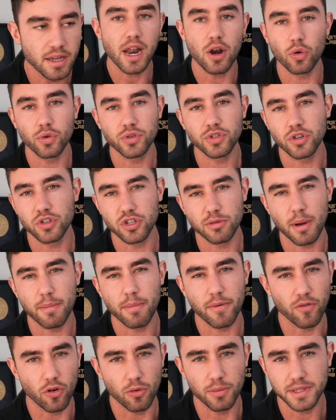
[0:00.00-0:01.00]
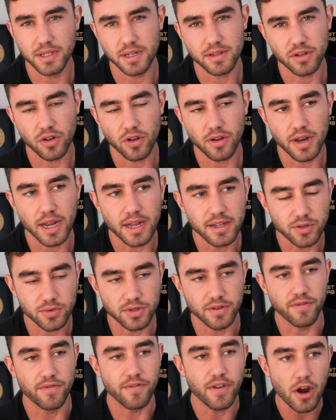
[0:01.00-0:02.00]
And also so my performance doesn't go down. So
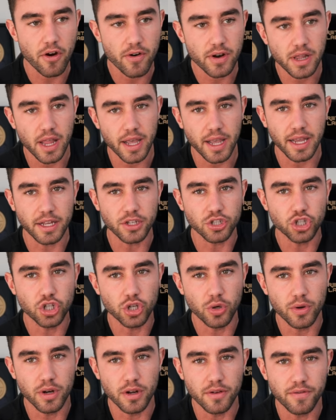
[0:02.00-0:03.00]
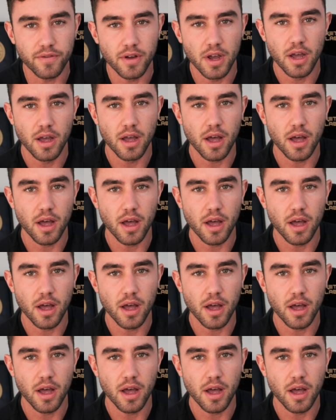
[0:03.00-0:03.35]
it's a very like intuitive